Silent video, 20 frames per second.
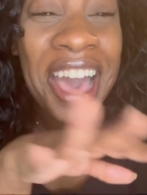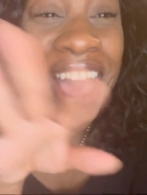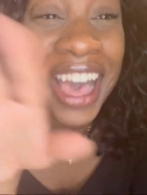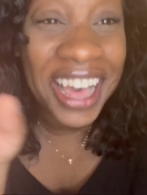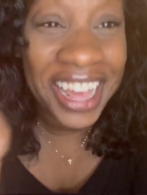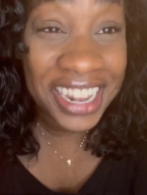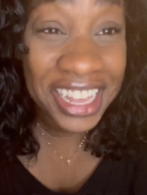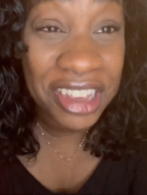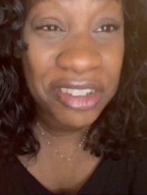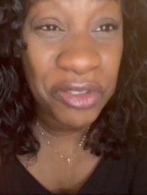
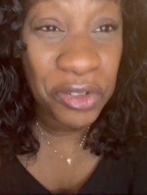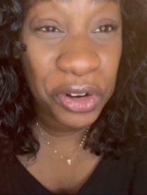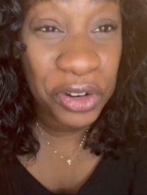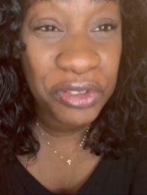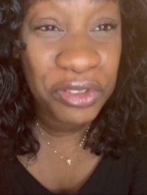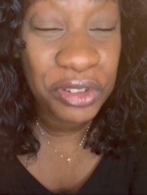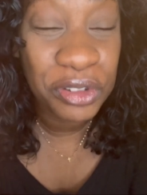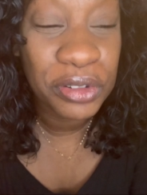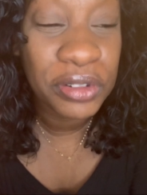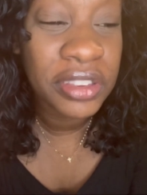I like foreign
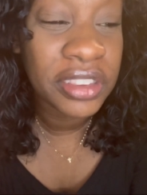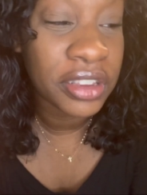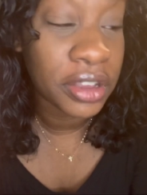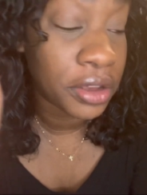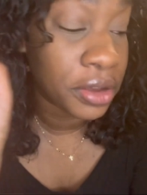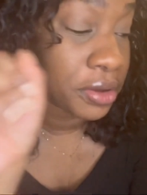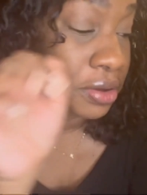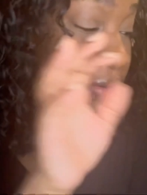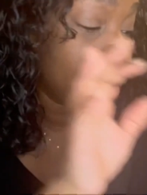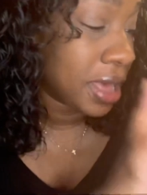food.
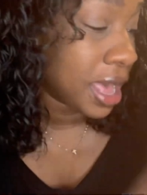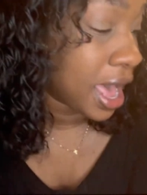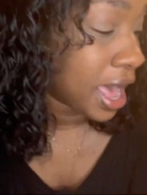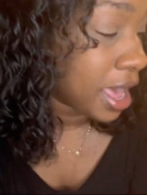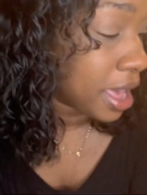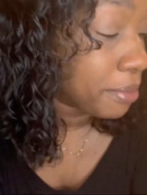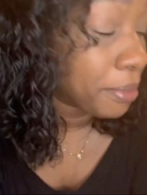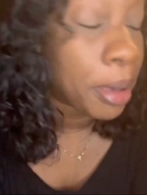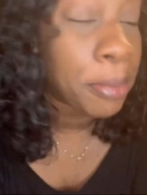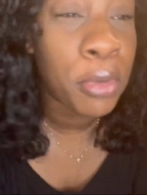So
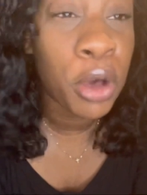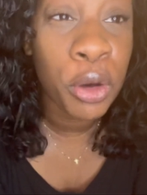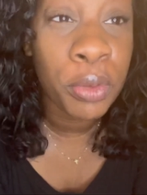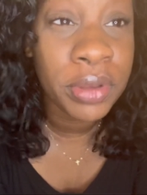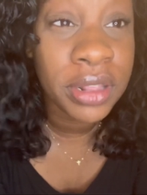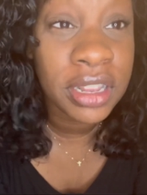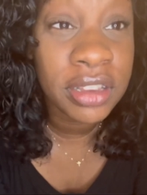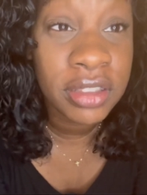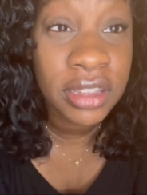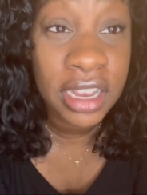I'm
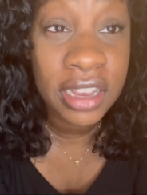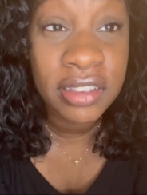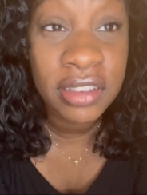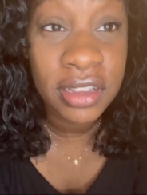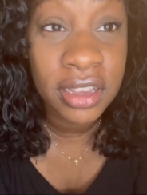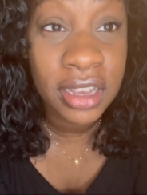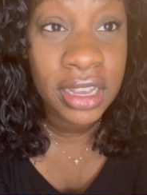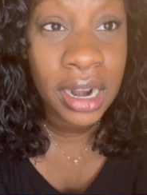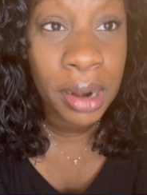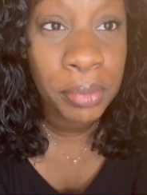hoping this tastes
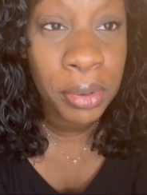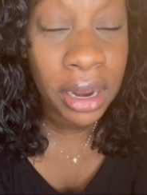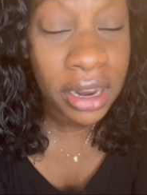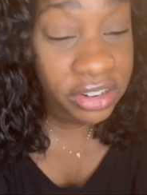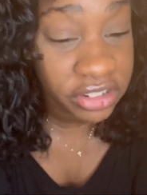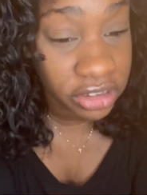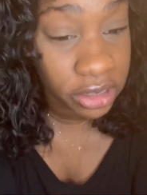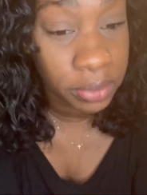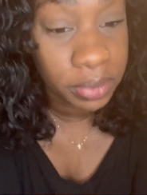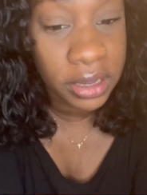good. I probably
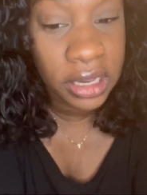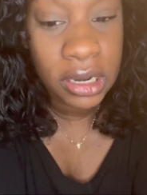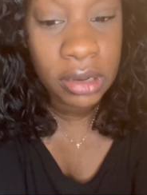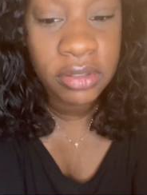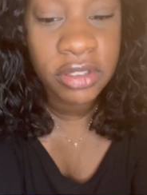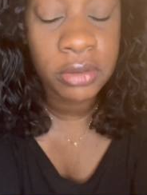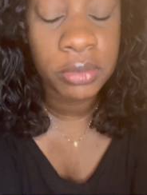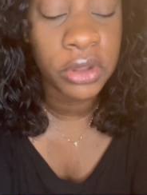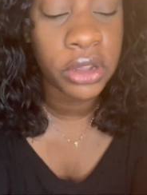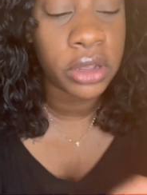should have picked up
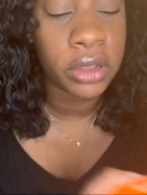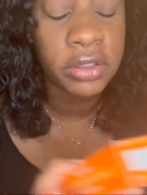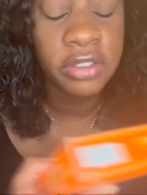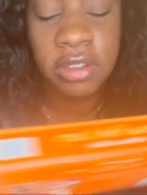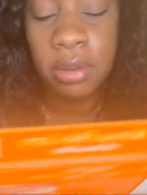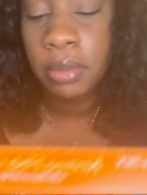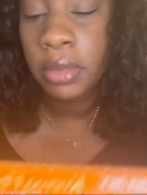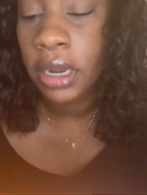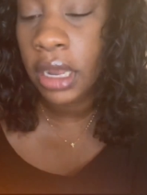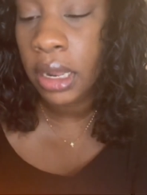some
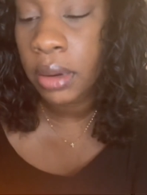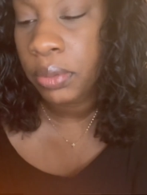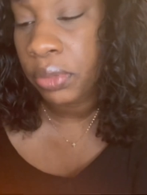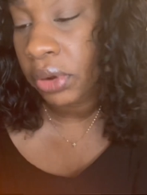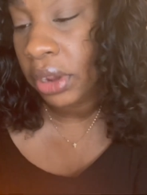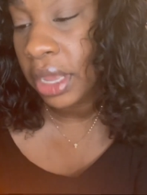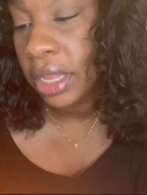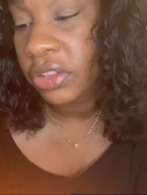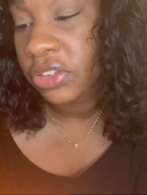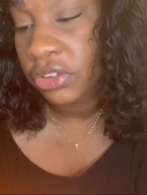naan
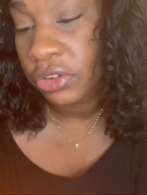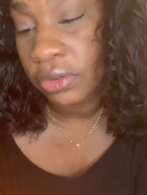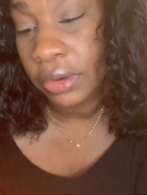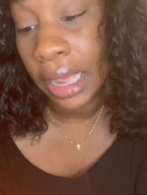bread too.